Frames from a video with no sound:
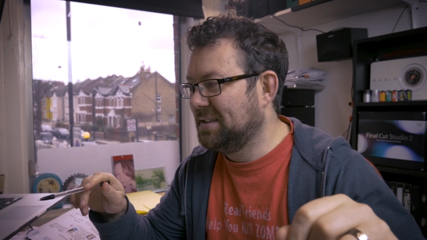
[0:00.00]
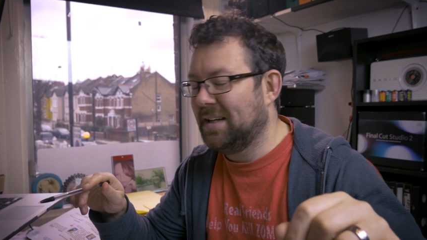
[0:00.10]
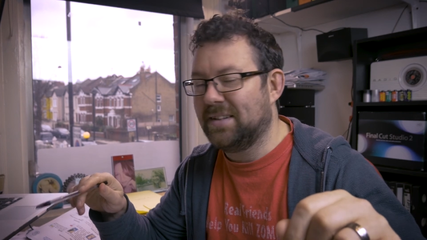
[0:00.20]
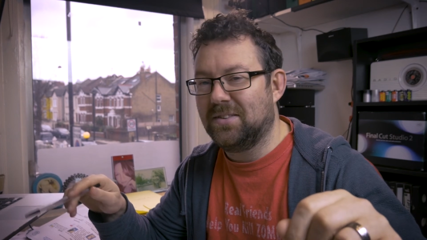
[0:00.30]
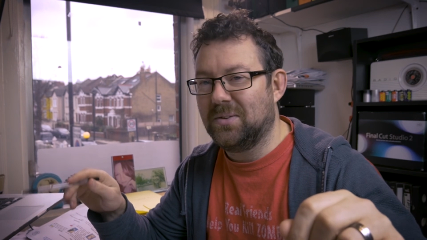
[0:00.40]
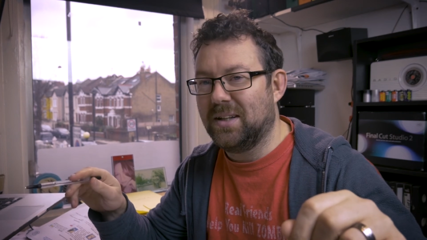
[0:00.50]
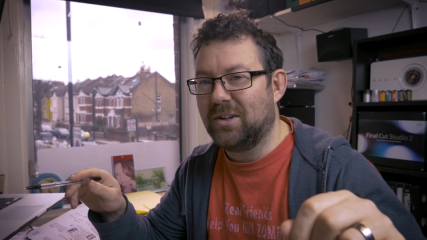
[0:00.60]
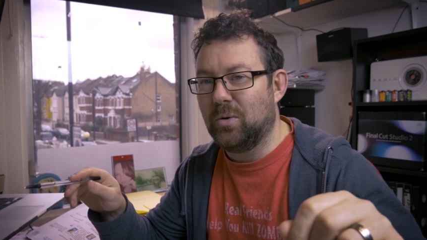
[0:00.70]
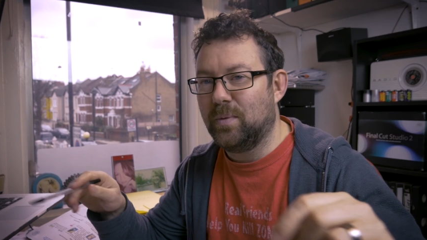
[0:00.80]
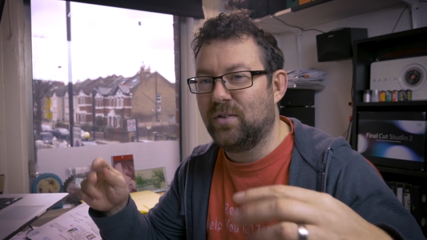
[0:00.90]
I had to do it
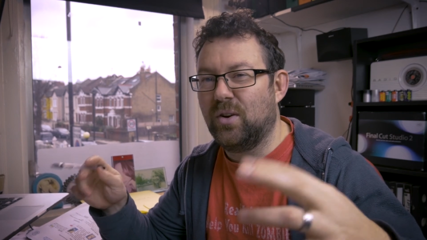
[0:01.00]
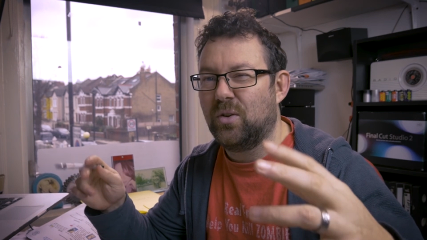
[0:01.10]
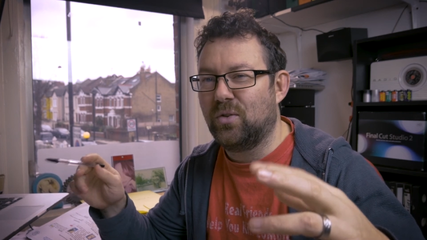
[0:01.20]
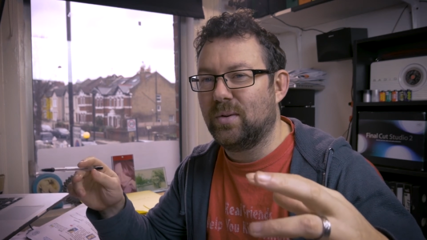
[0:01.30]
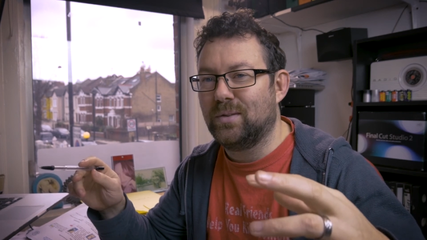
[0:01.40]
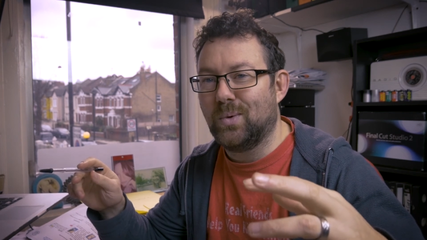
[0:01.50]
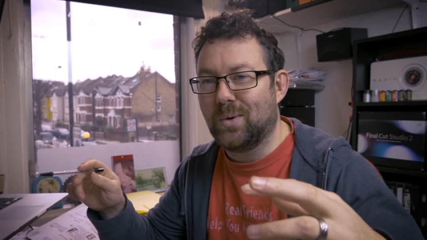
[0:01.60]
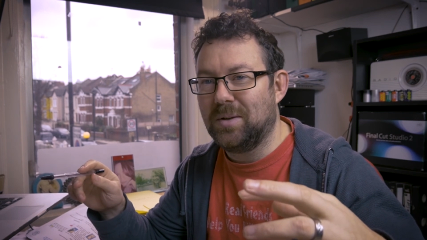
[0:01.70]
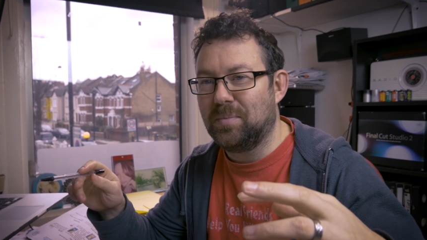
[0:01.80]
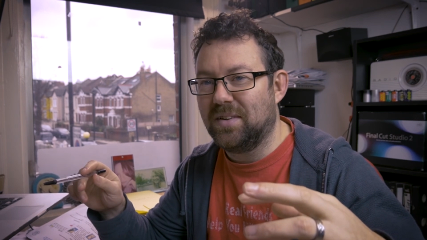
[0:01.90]
like almost 3 or 4
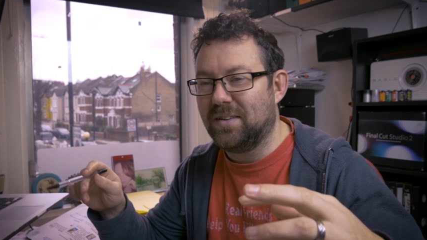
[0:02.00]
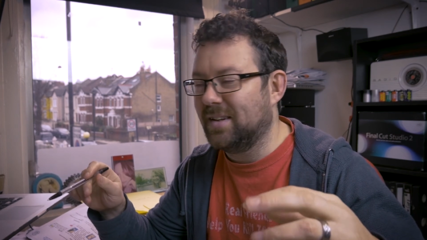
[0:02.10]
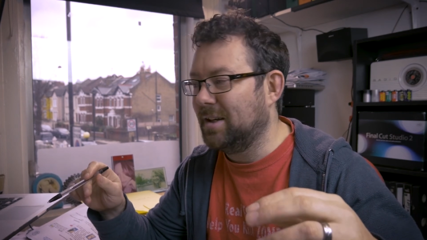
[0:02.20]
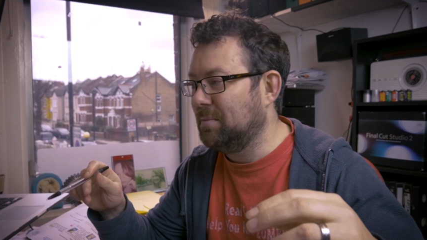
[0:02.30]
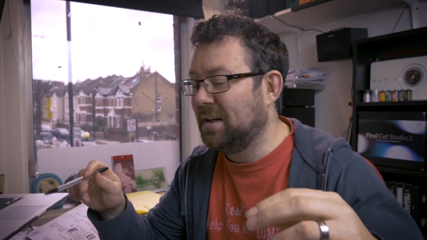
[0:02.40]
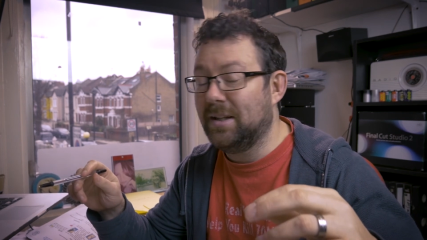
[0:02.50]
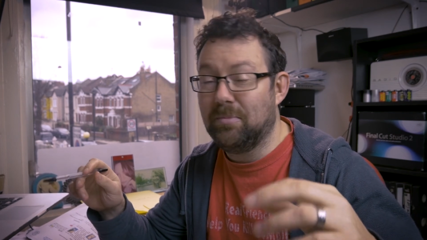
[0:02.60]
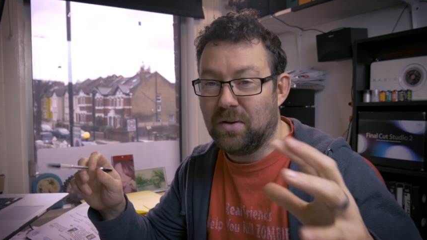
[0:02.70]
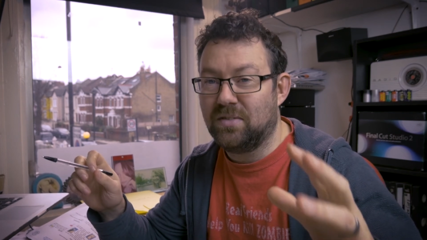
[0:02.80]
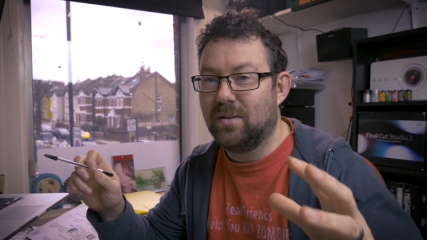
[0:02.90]
clips at a time, and
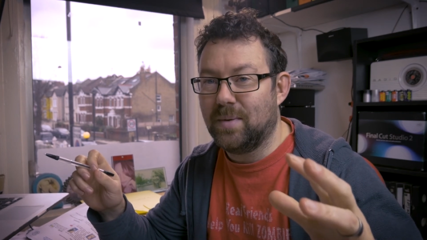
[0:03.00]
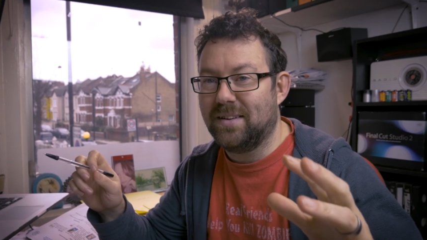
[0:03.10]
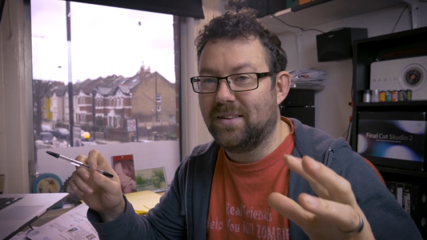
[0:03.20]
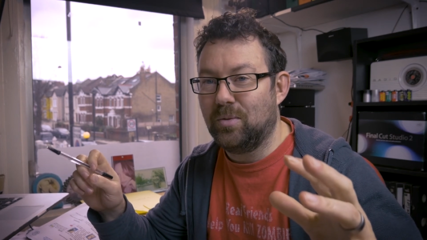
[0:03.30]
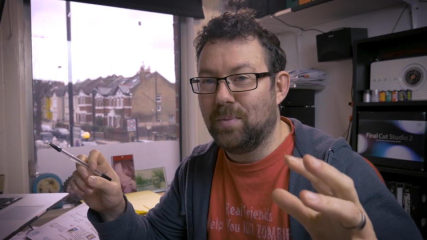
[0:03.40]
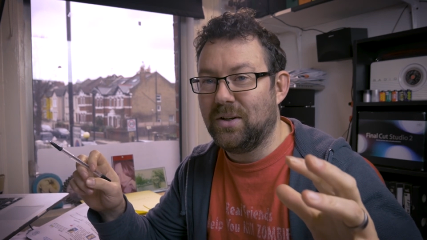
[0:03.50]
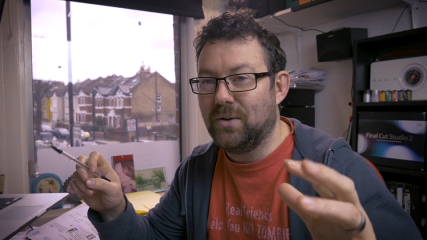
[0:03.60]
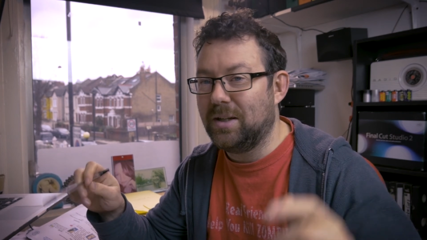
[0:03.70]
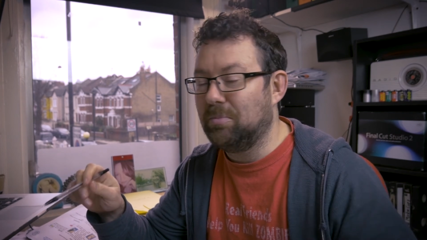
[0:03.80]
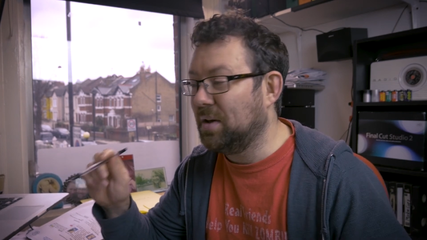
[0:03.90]
then most of them I had to do
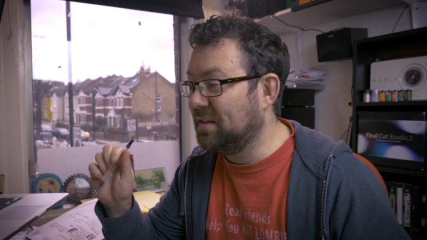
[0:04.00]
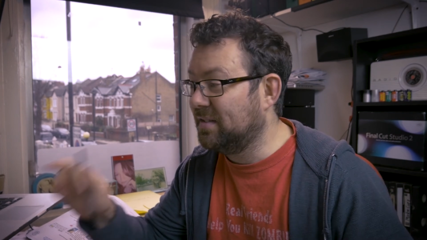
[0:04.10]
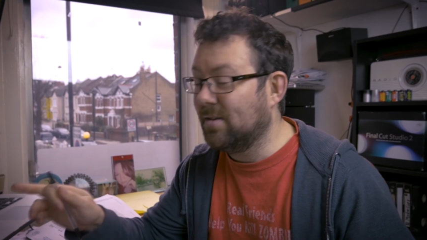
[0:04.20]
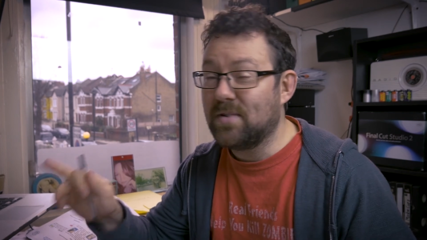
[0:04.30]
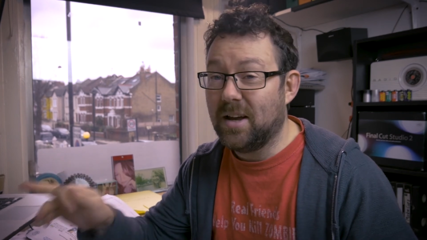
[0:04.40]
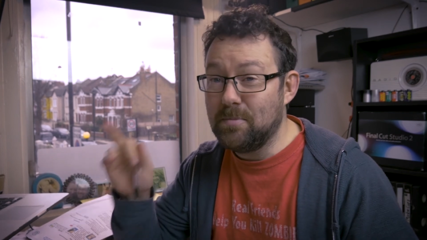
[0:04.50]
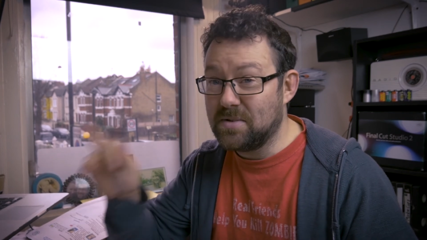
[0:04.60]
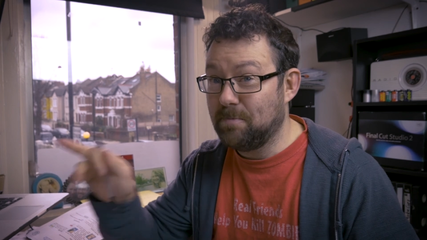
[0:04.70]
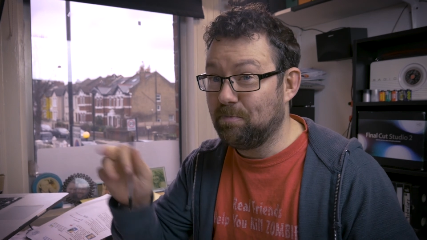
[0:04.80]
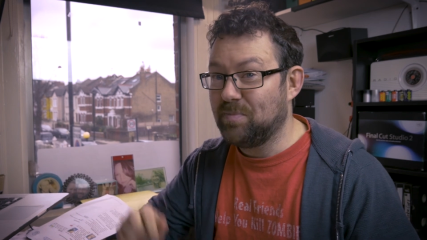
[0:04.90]
manually. But
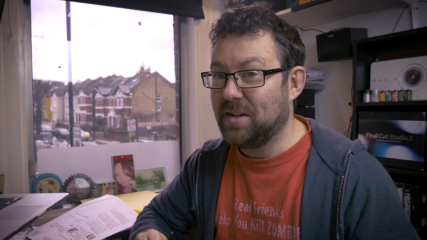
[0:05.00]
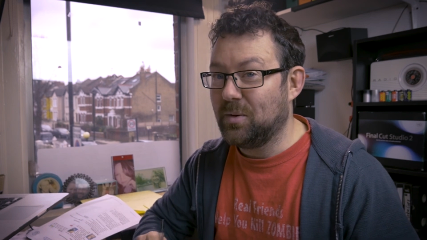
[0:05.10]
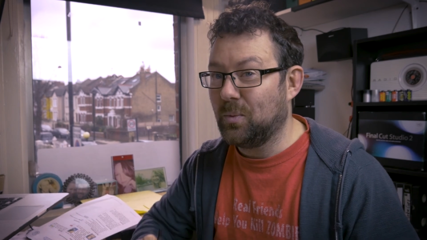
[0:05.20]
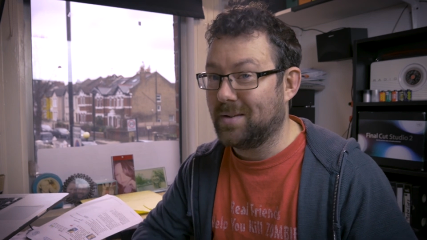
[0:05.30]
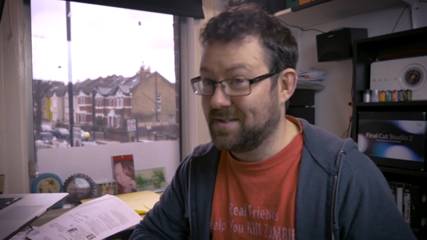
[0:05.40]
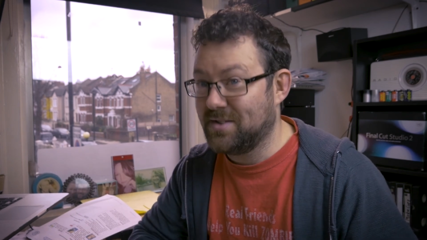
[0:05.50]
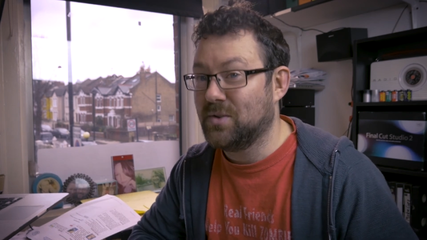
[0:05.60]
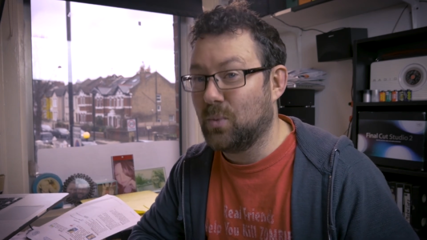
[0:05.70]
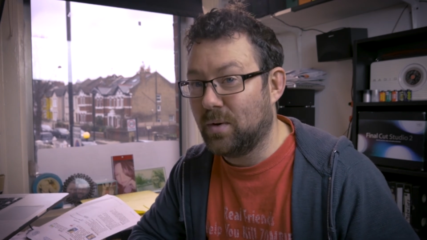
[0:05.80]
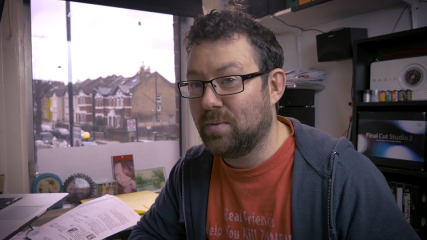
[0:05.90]
sometimes it works, so
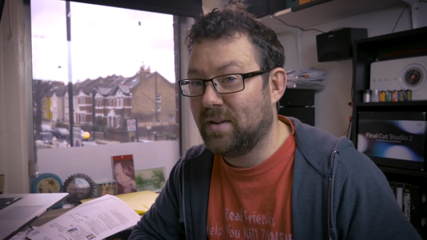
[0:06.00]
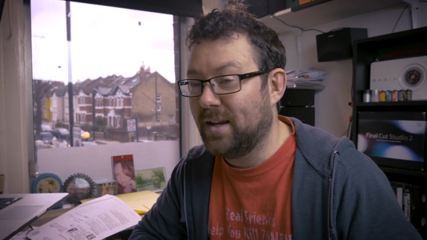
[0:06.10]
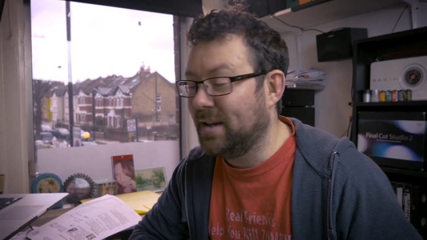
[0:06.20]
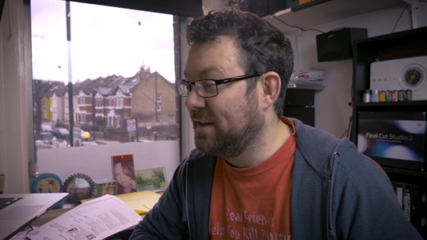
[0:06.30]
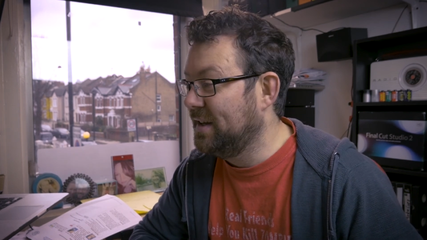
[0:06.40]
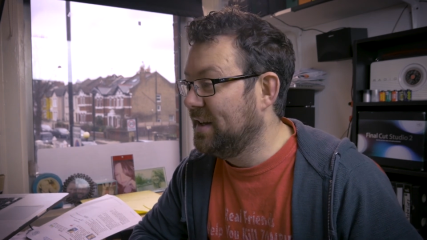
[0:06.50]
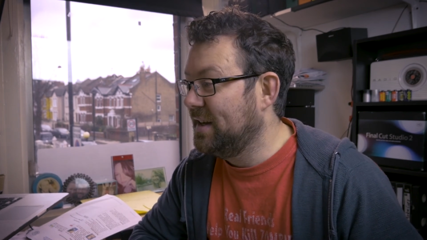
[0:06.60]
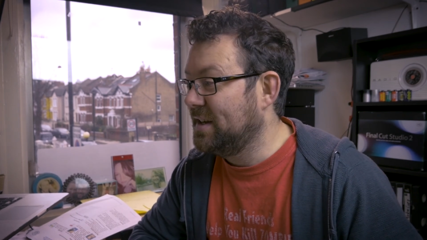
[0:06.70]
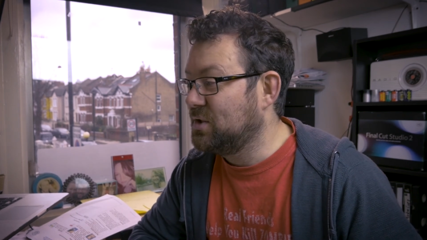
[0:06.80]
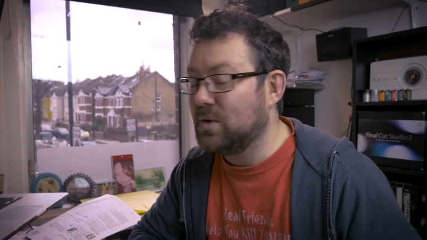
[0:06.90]

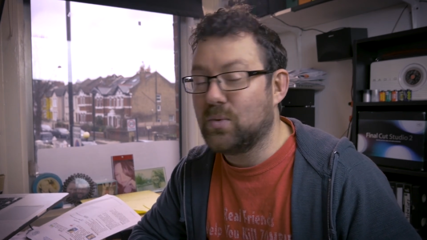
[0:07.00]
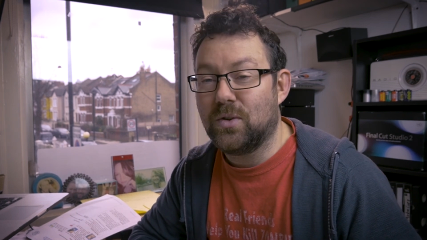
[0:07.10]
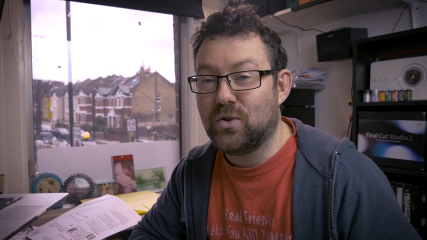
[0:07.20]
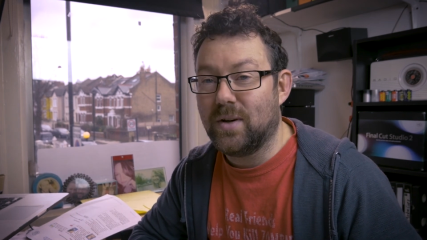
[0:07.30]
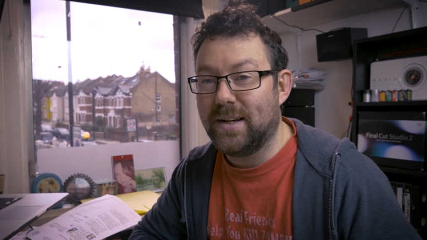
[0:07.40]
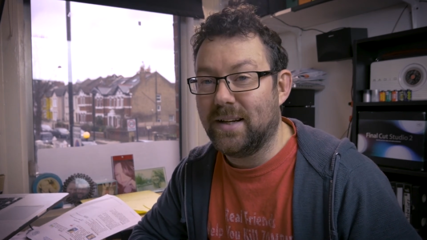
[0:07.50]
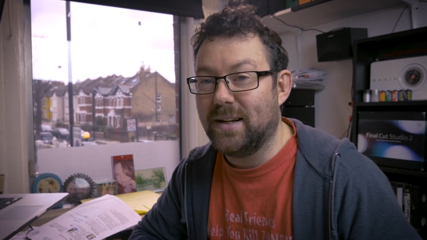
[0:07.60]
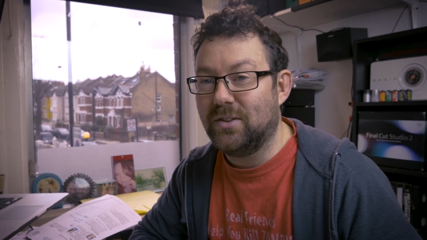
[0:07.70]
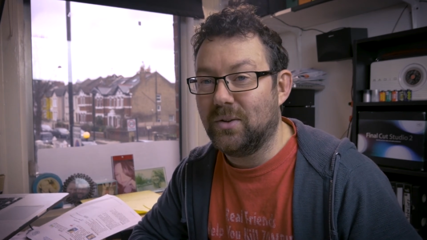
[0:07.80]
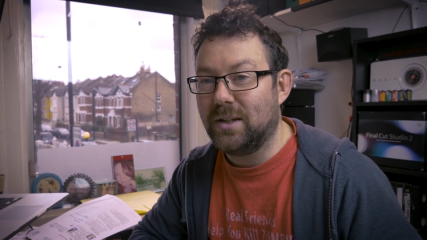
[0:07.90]
it's always worth trying it
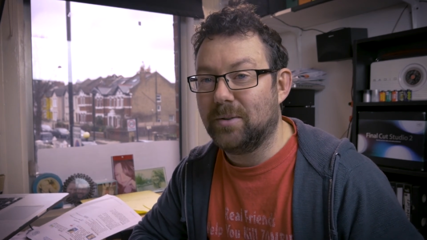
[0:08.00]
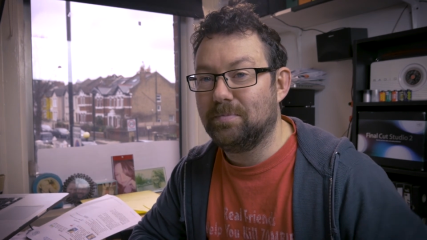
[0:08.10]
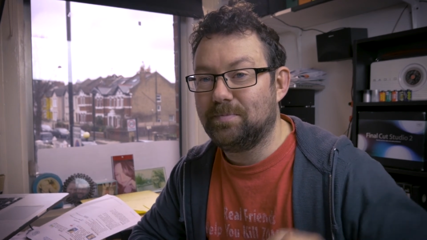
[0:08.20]
and doing it.